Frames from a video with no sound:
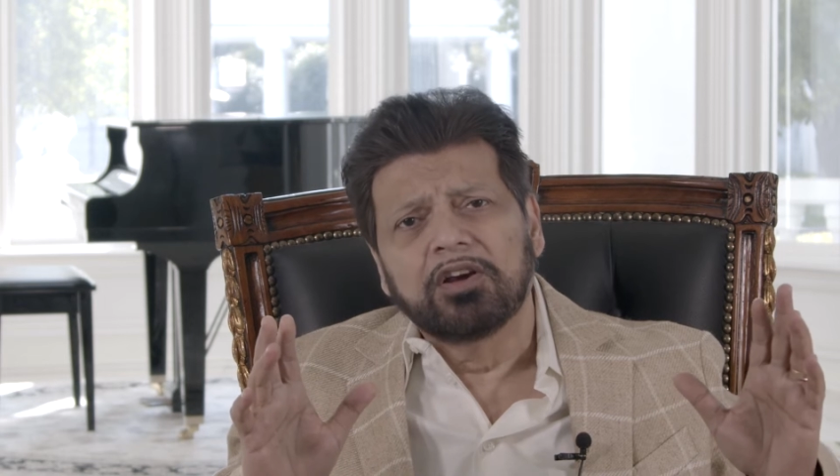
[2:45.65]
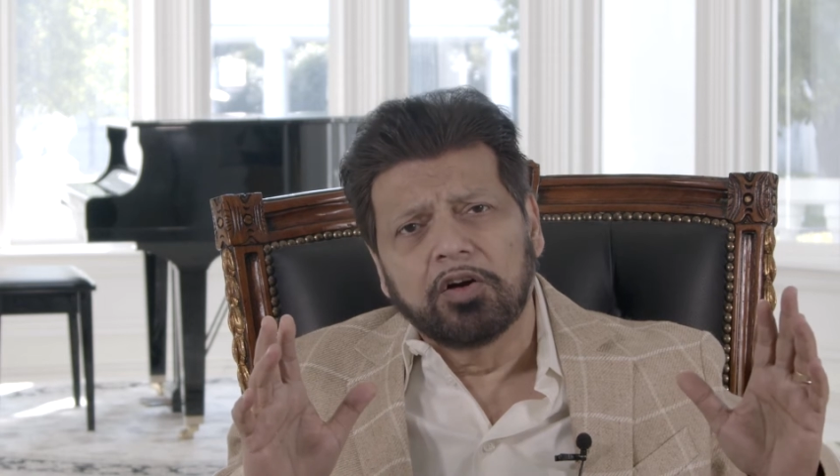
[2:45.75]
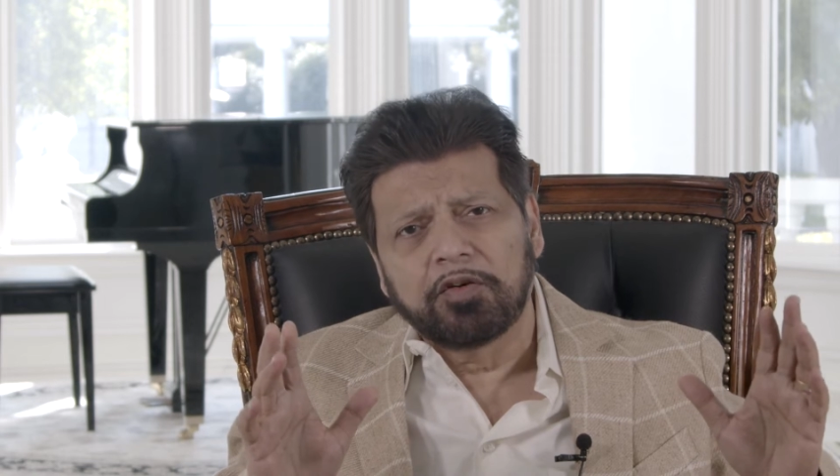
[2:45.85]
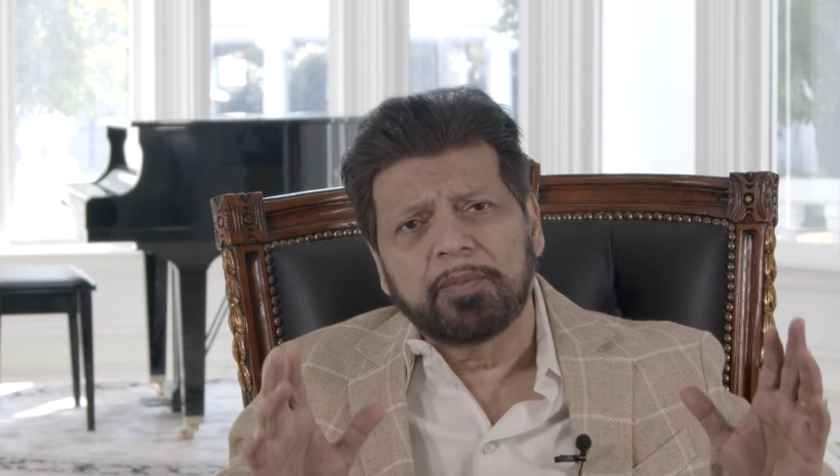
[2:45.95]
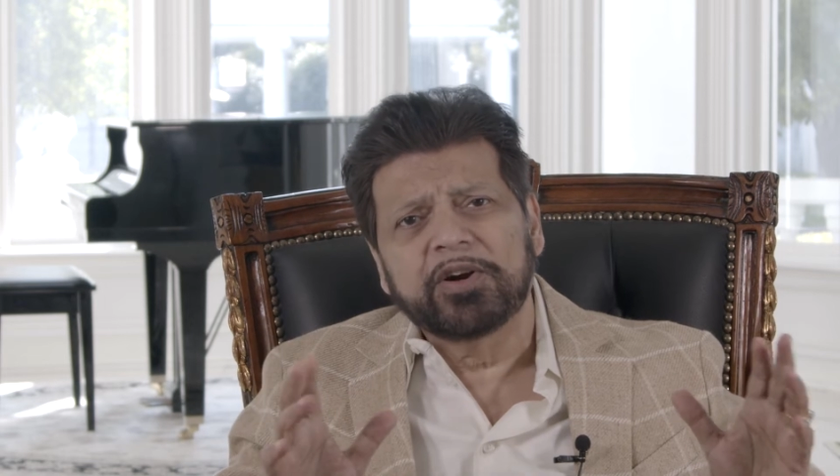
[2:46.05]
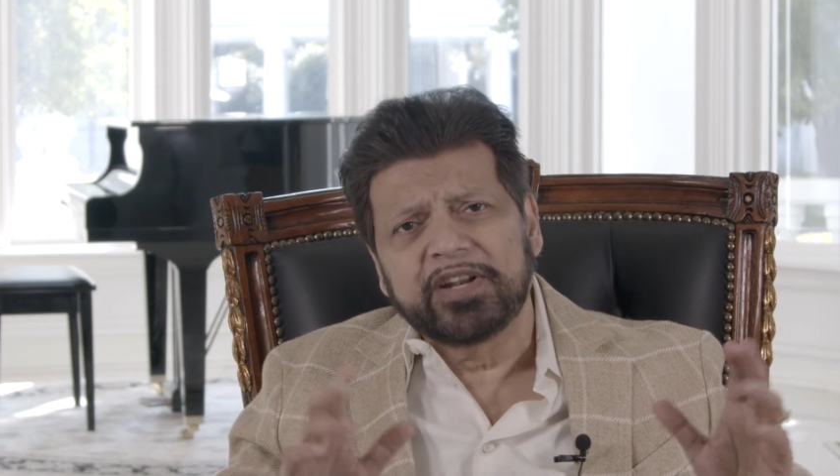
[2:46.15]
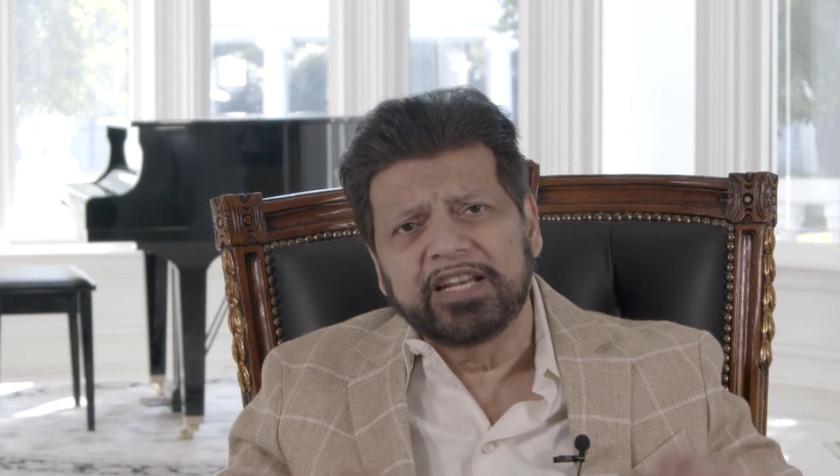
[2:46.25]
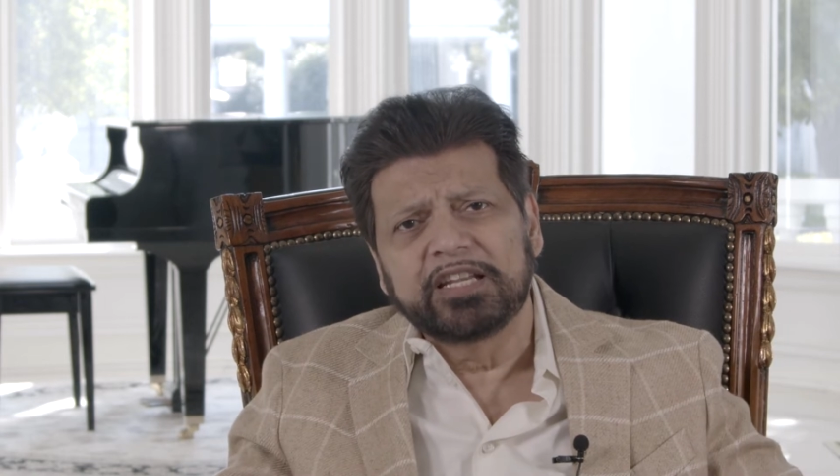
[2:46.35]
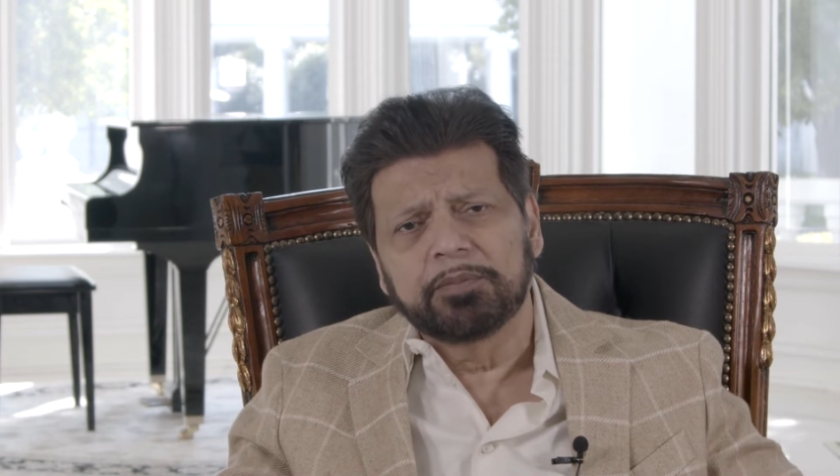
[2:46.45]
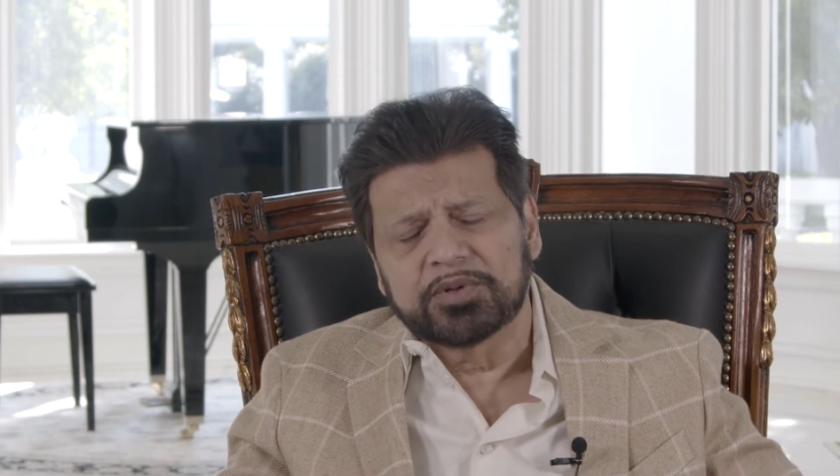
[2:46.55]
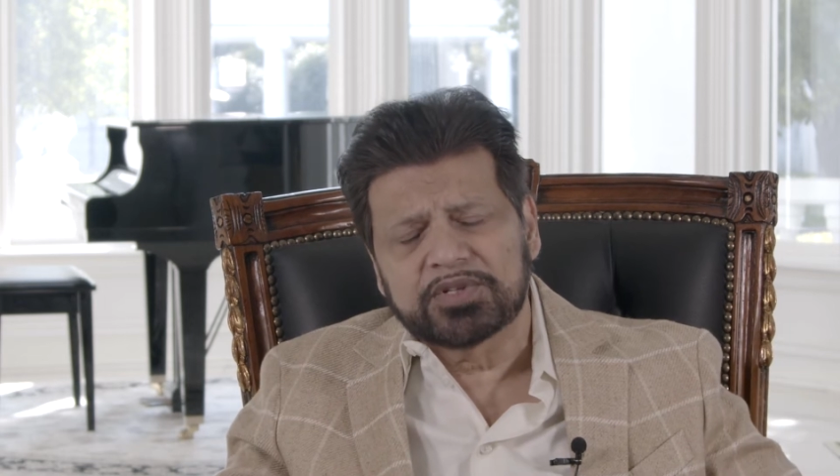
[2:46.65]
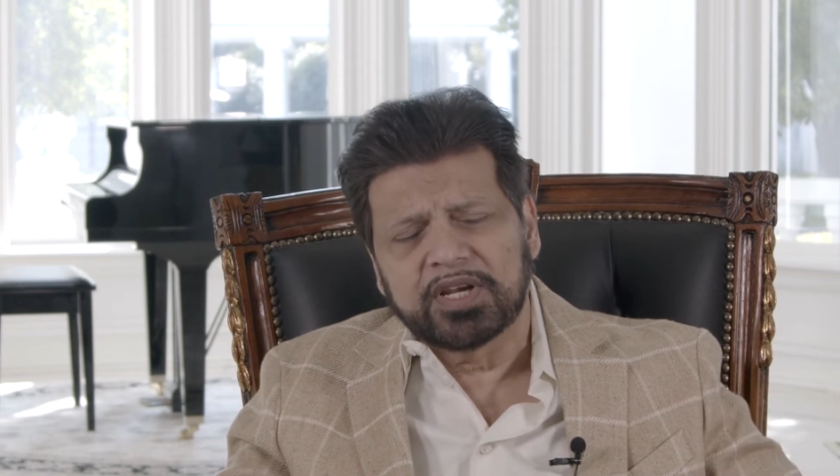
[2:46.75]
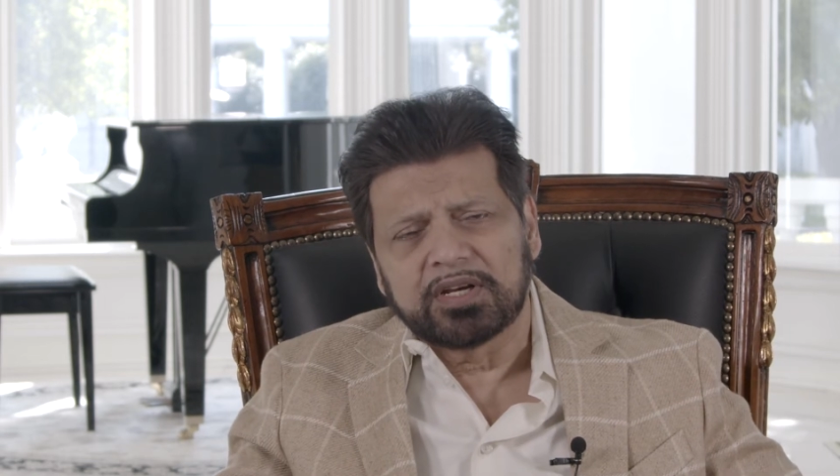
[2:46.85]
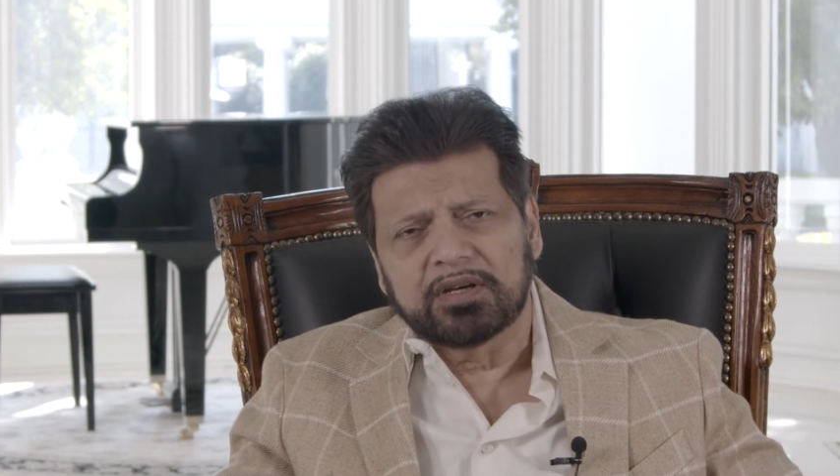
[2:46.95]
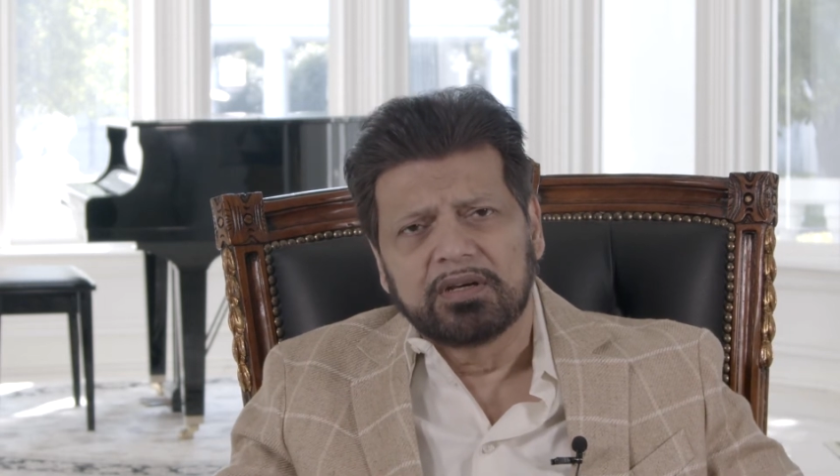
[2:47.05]
of about 80
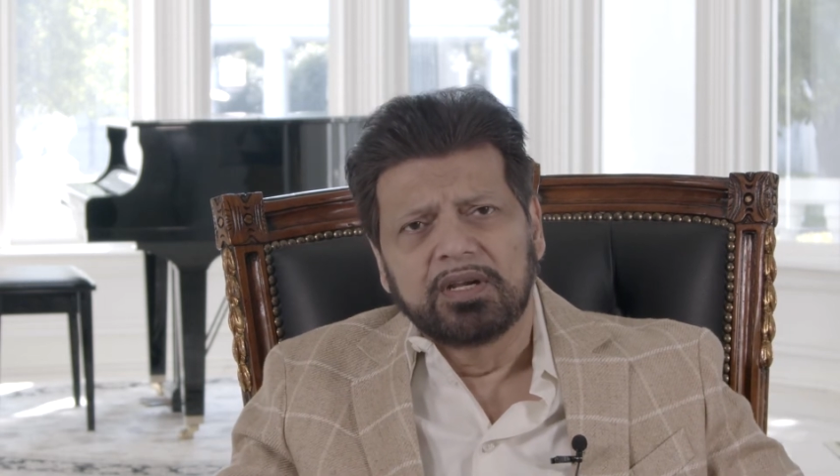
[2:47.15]
percent.